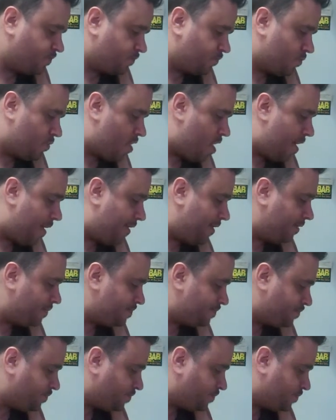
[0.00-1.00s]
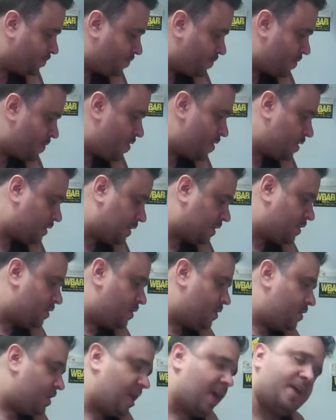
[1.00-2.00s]
Okay?
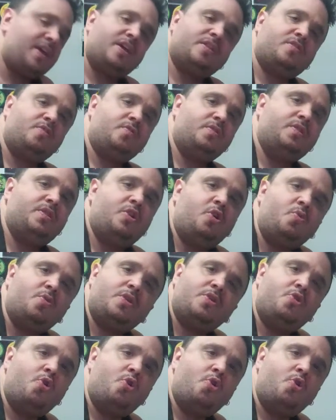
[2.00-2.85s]
You gotta get the you don't